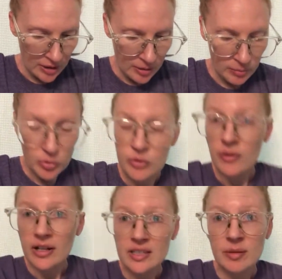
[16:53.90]
move
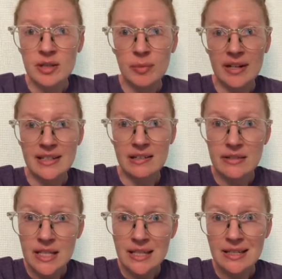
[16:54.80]
ostomy supplies out of
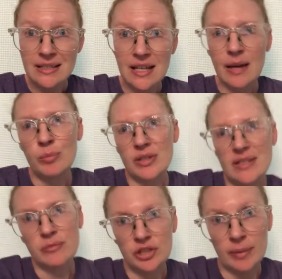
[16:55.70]
this and put
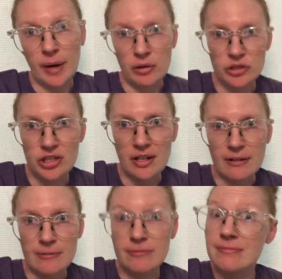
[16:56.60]
some J-pouch
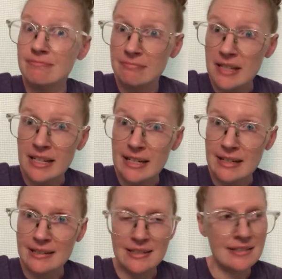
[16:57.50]
stuff in
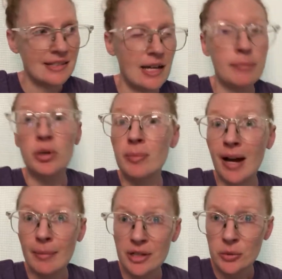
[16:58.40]
it and put it
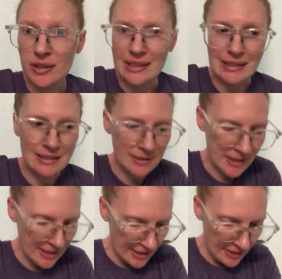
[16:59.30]
behind my toilet.
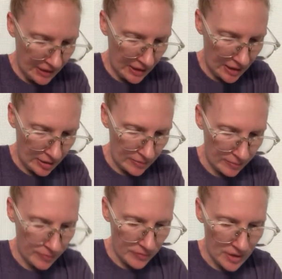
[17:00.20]

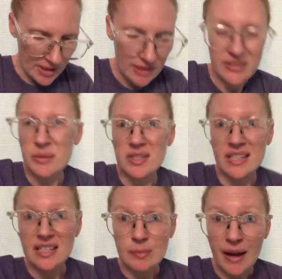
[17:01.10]
The stuff that was in
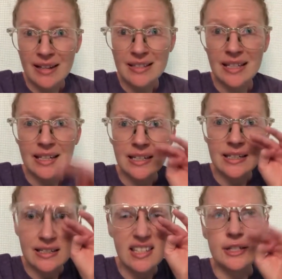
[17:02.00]
this basket
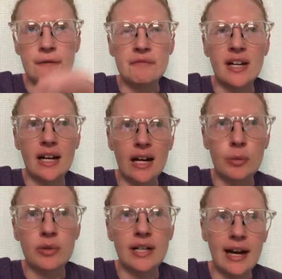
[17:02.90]
is stuff that I
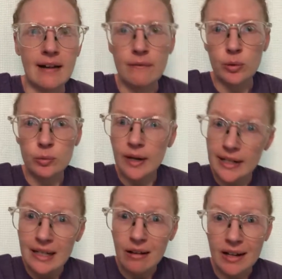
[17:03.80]
would have
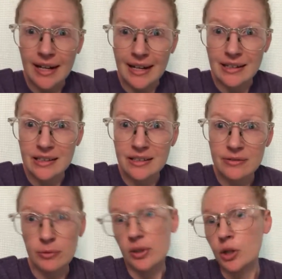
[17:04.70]
ready on hand
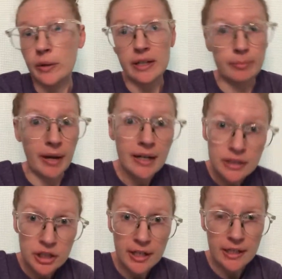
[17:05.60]
for a quick bag
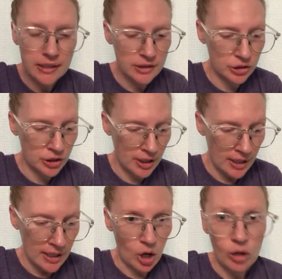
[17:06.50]
change.
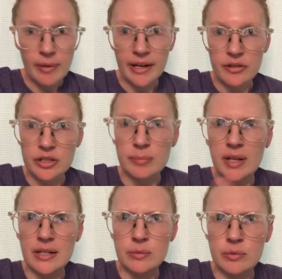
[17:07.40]
All my other
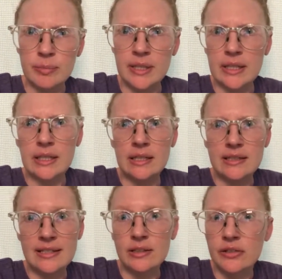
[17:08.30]
supplies would be
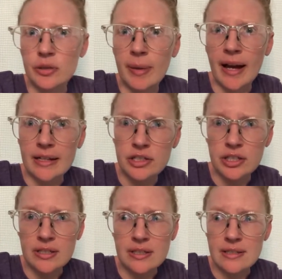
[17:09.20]
still in their
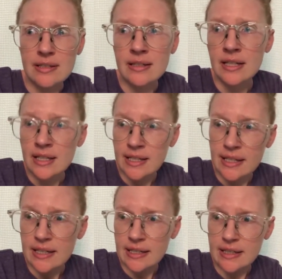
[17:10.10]
packages
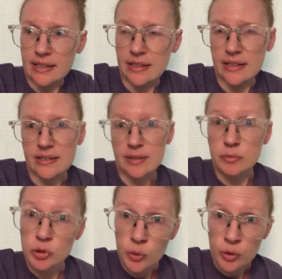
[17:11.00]
in some
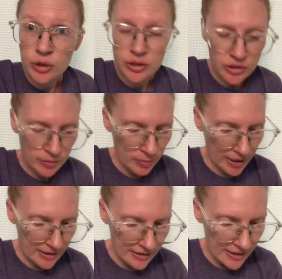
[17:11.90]
drawers,
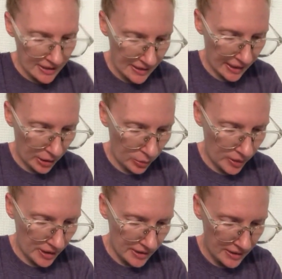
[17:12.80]
but this I
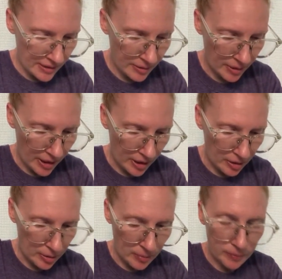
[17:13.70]
always
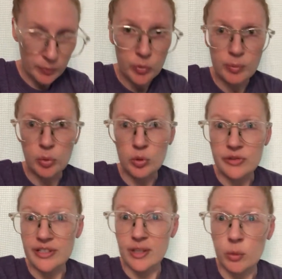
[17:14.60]
would pull.
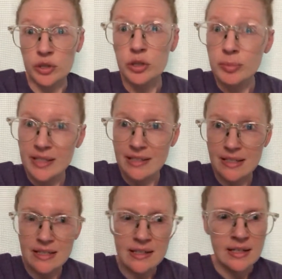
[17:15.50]
Since I wore 2
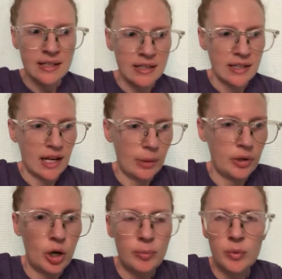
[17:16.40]
pieces, I would
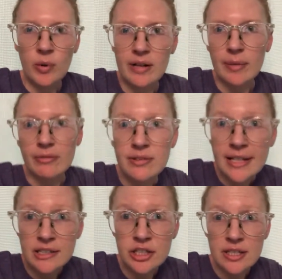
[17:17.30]
open one of my
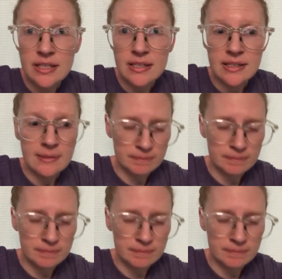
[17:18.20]
flanges,